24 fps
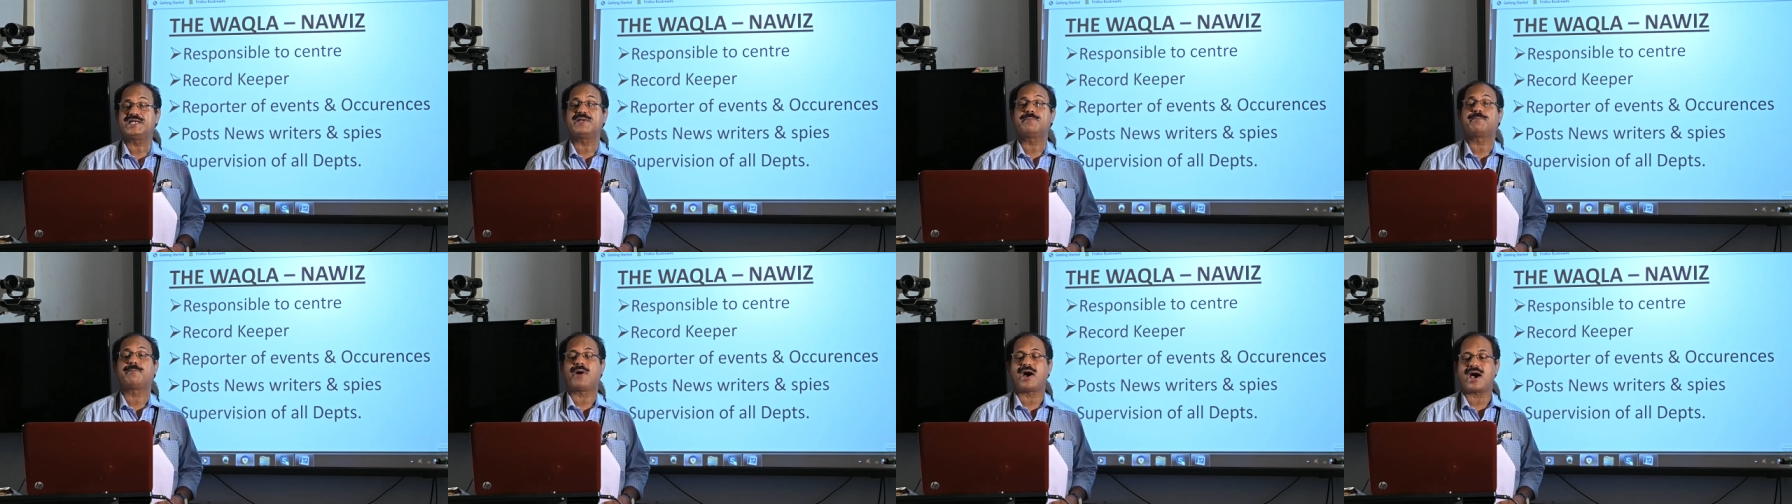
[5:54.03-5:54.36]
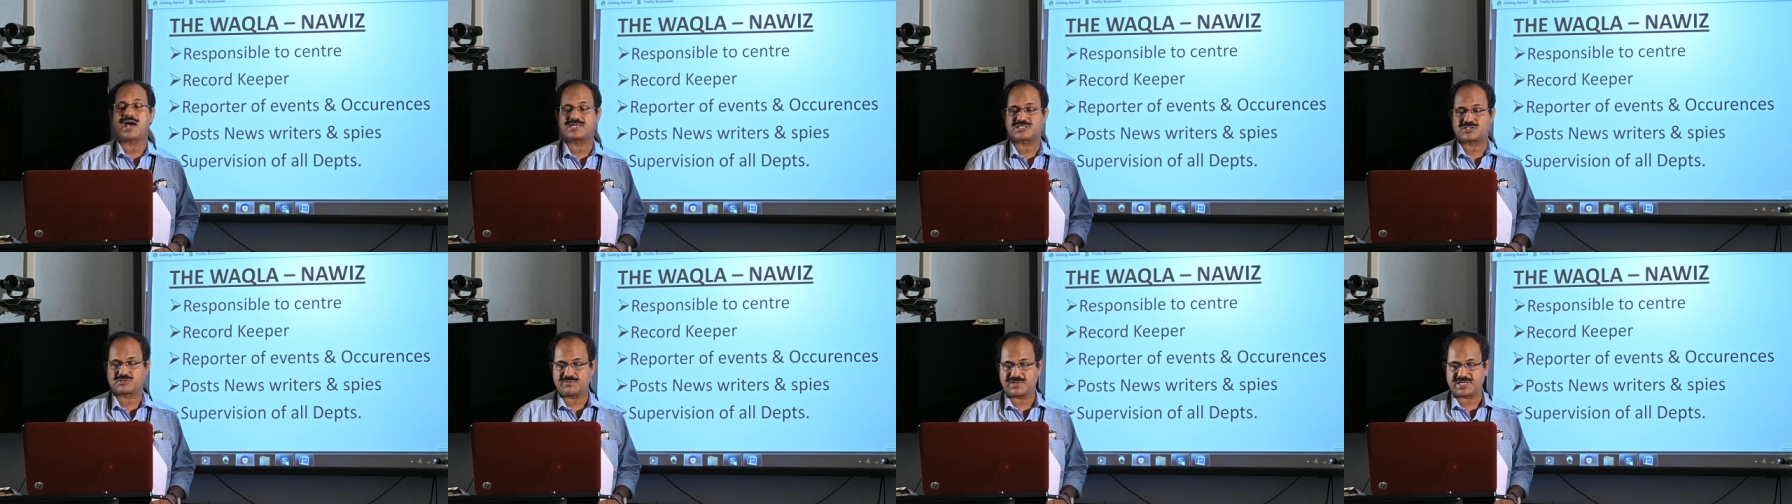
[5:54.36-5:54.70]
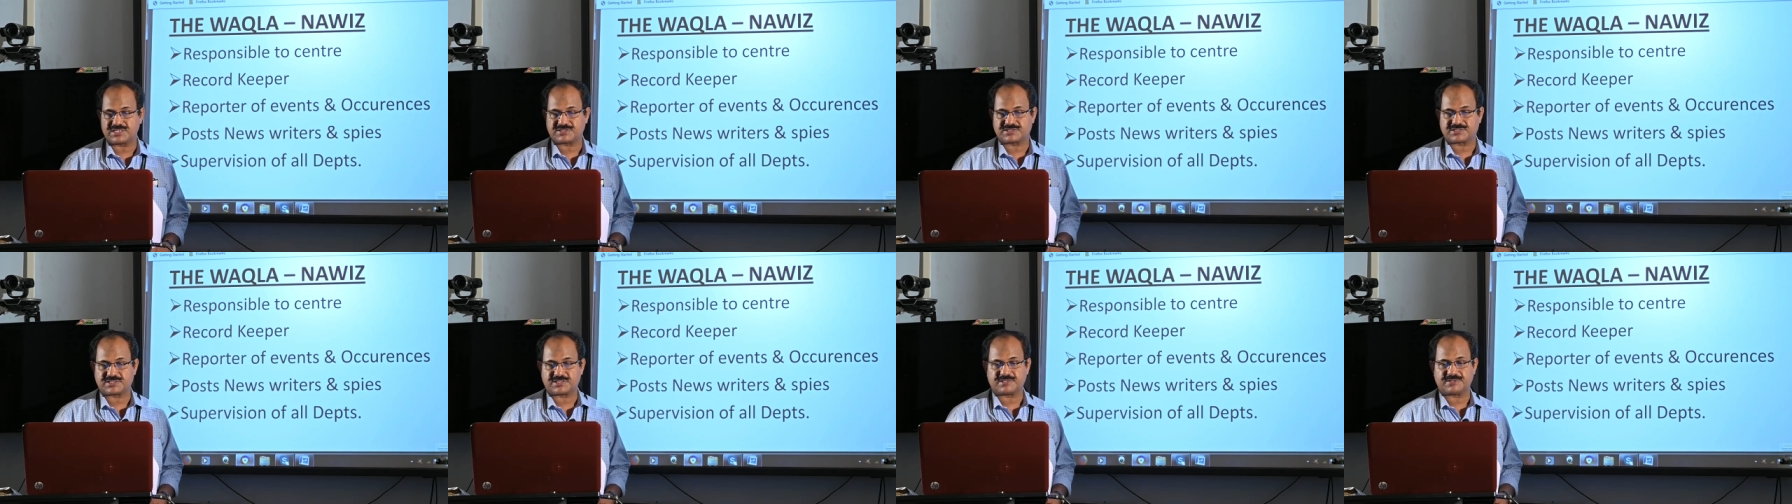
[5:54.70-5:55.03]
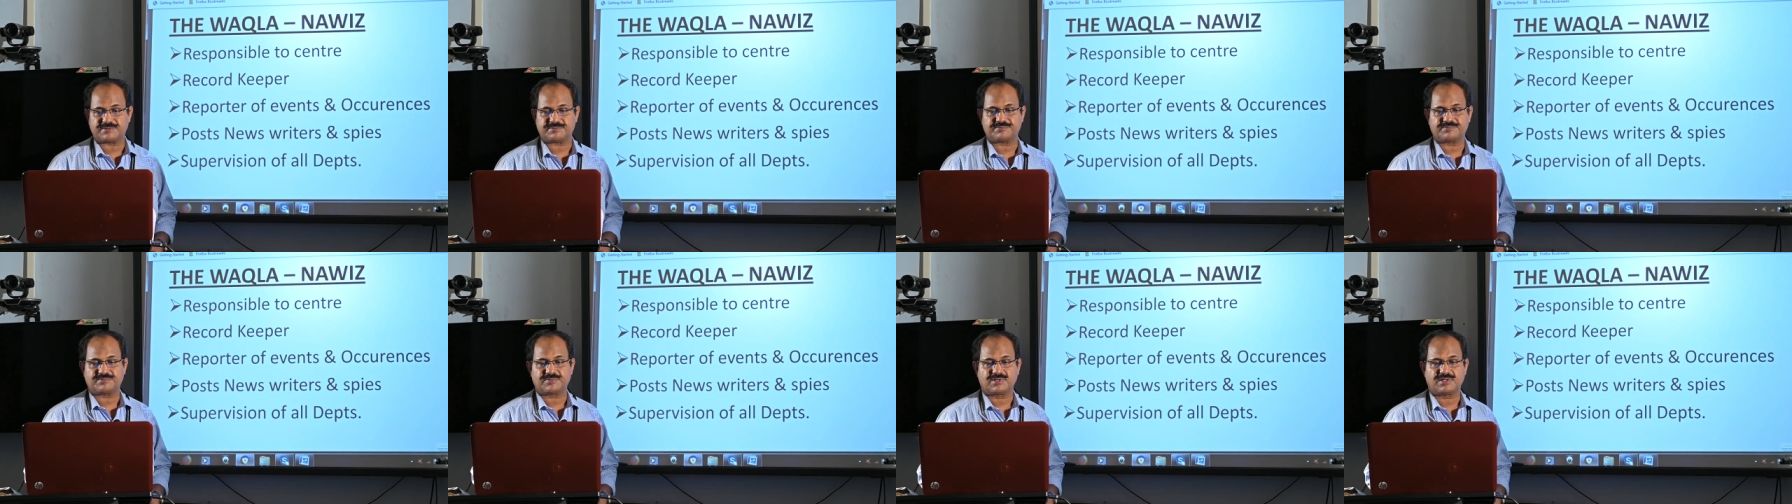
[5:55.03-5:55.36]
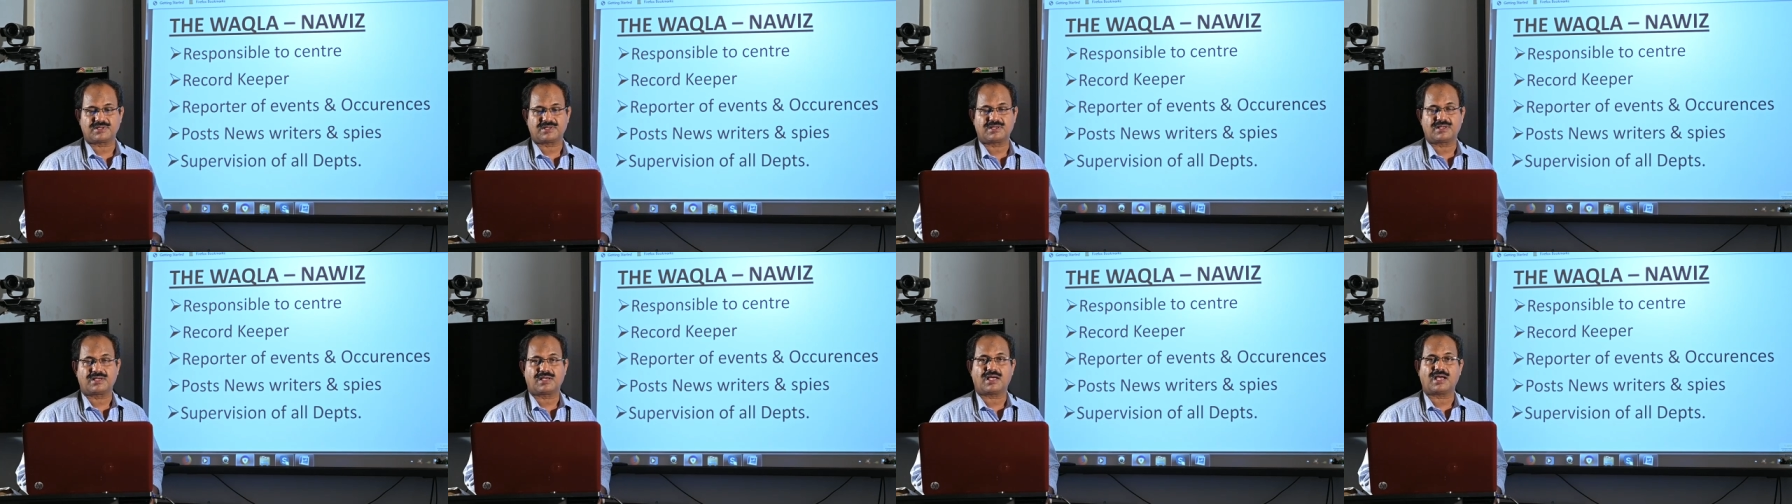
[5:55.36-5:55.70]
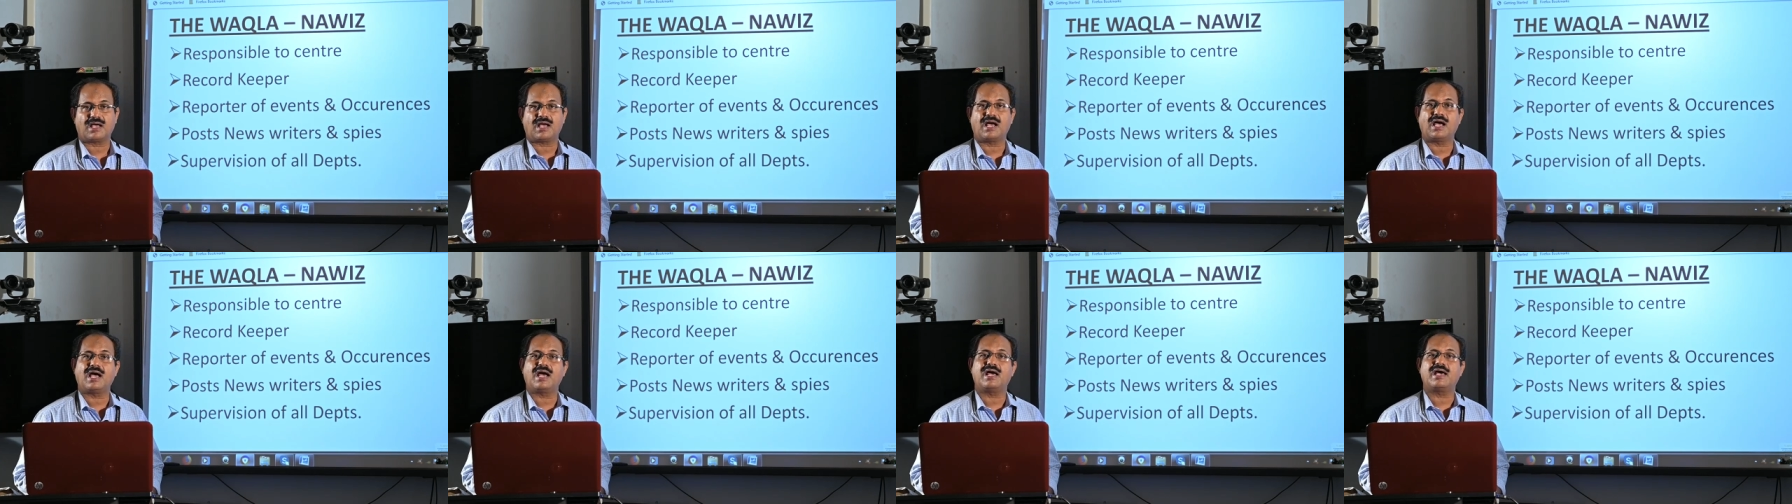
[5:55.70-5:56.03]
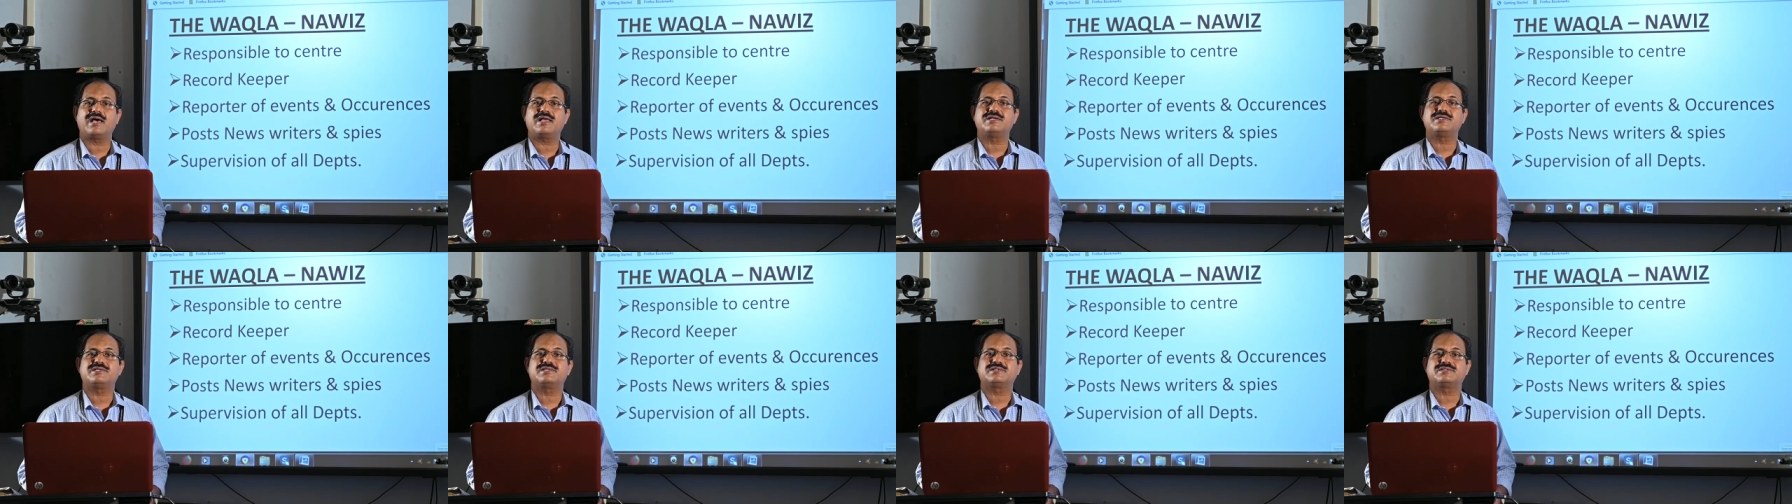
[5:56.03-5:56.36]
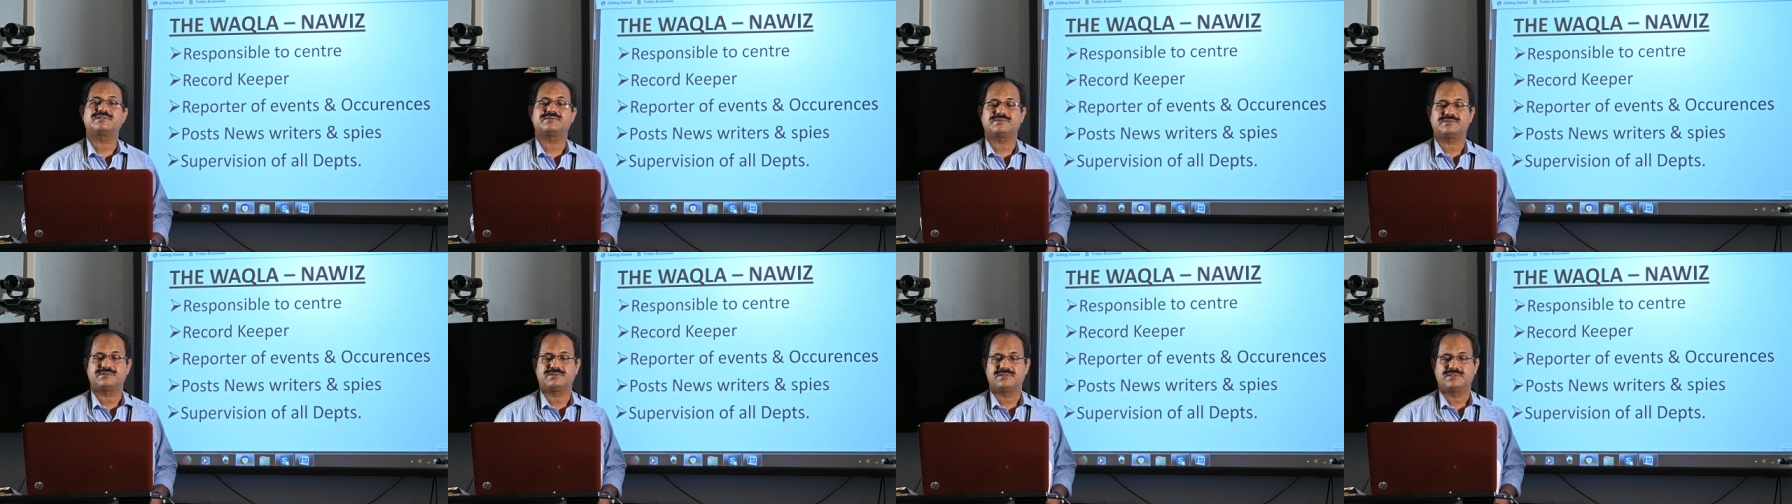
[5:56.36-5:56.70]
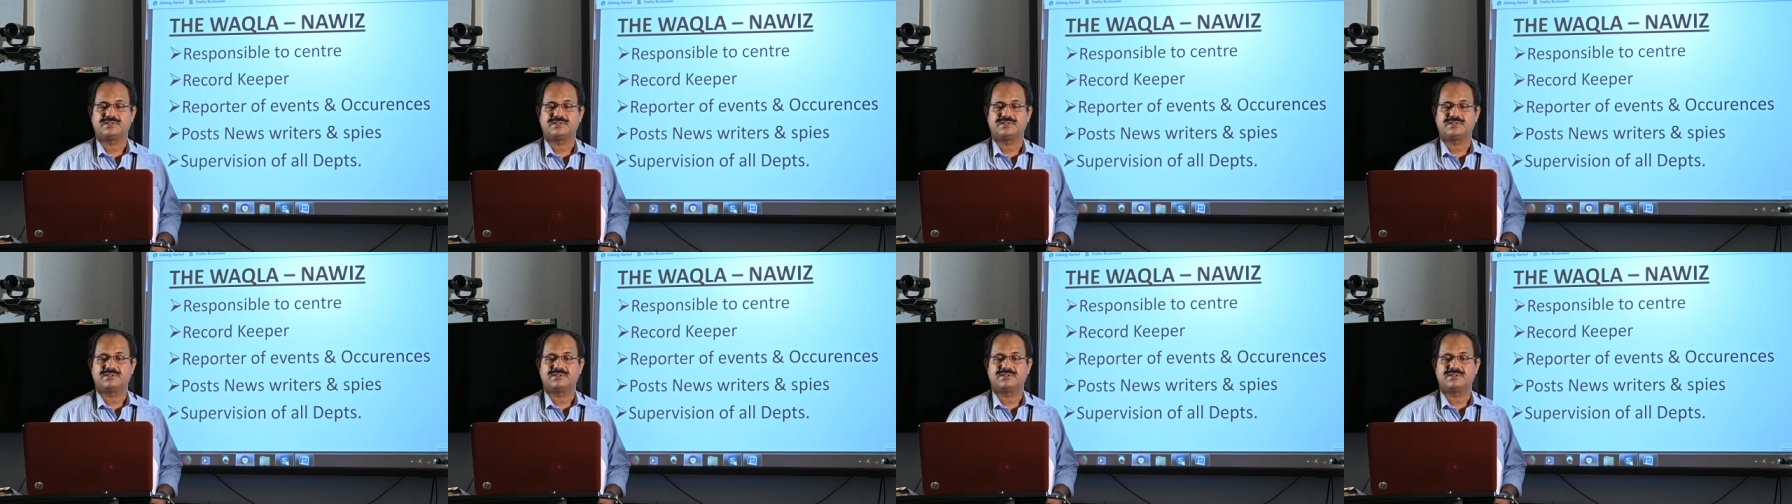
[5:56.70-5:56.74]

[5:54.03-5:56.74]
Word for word: departments and